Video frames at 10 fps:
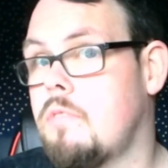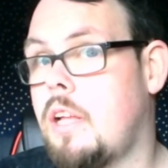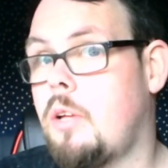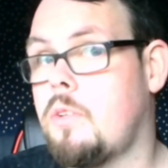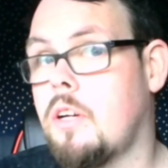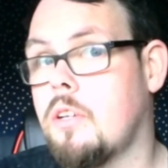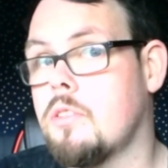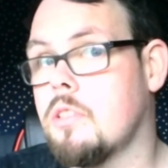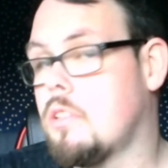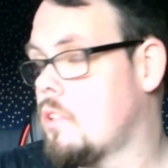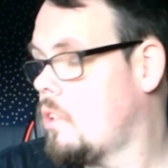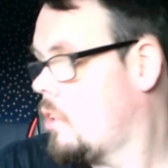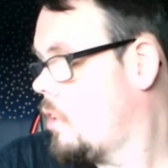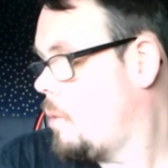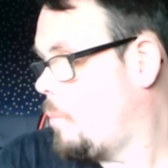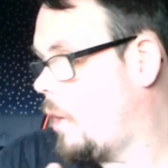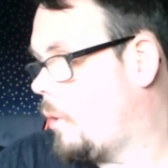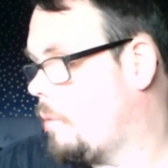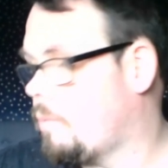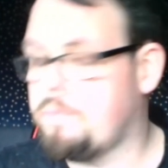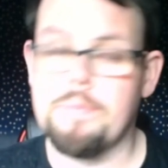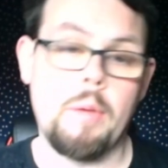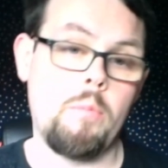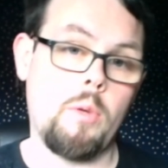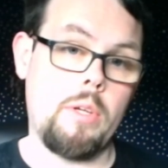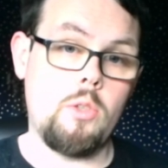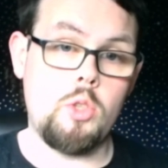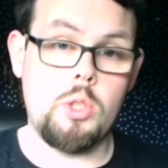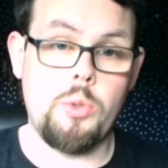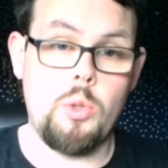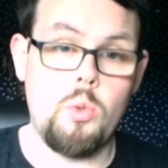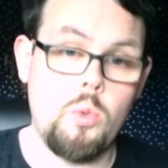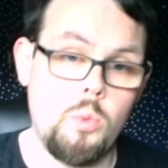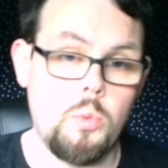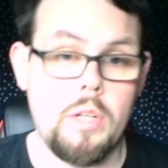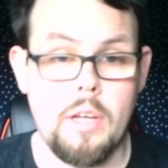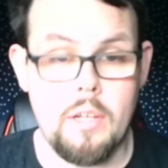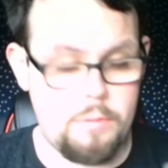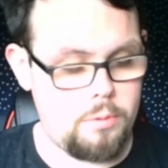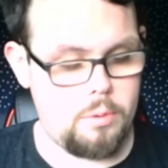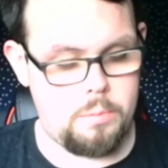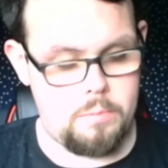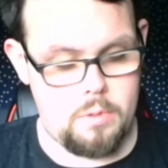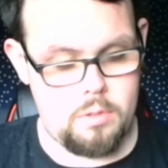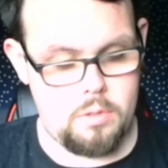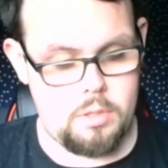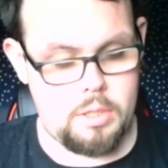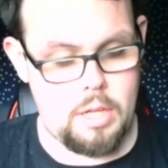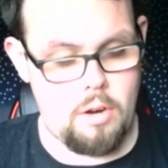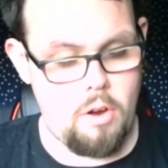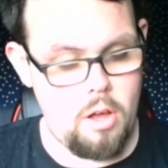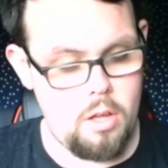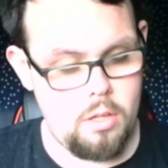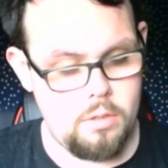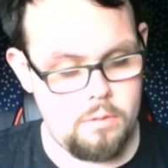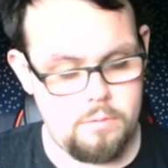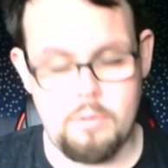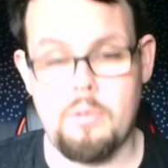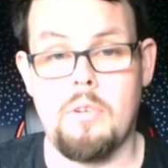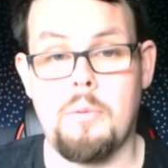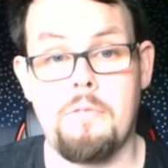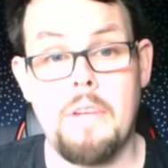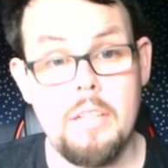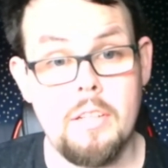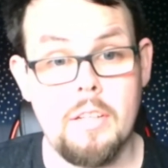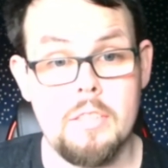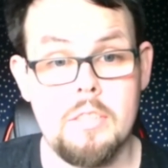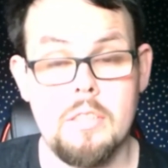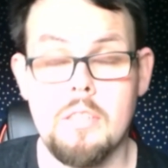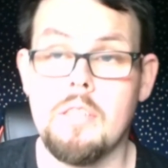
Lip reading: Hello, doggos. But anyway, I'm going to show you what I got from Sarah. For Valentine's.